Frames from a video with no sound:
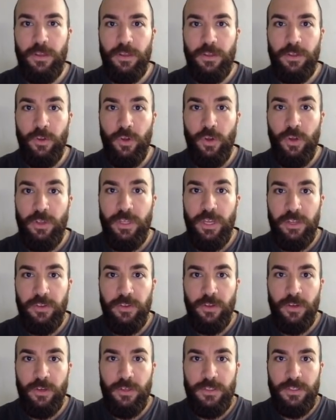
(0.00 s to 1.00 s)
An early ad
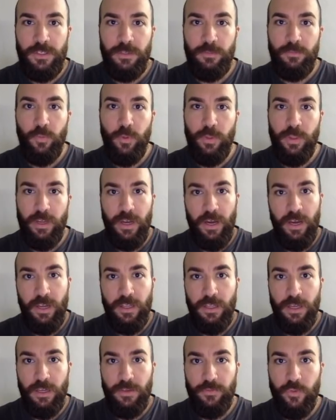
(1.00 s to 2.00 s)
nauseam with a high
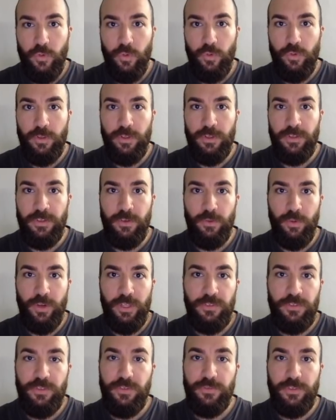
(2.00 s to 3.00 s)
life total and a
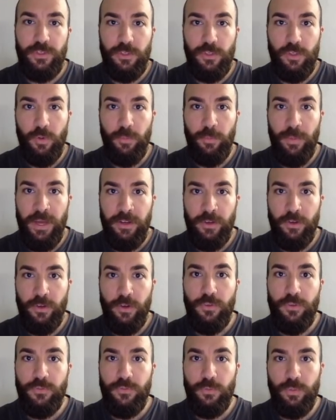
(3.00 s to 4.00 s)
relatively low mana
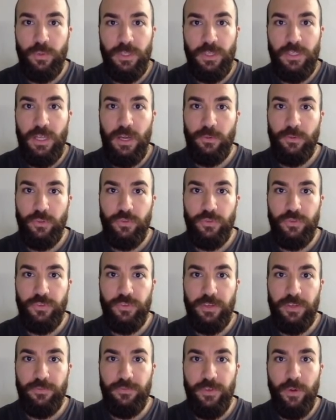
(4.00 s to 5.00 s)
curve will allow you to
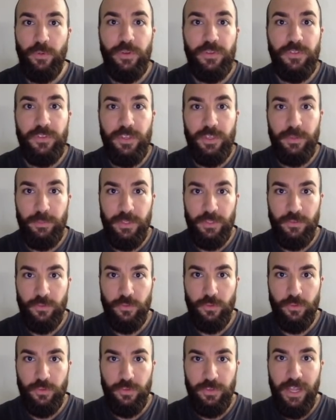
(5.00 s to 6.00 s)
dig very deep into
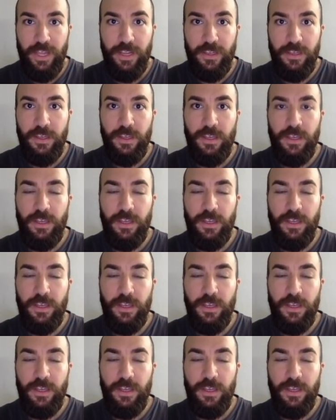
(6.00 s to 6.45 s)
your deck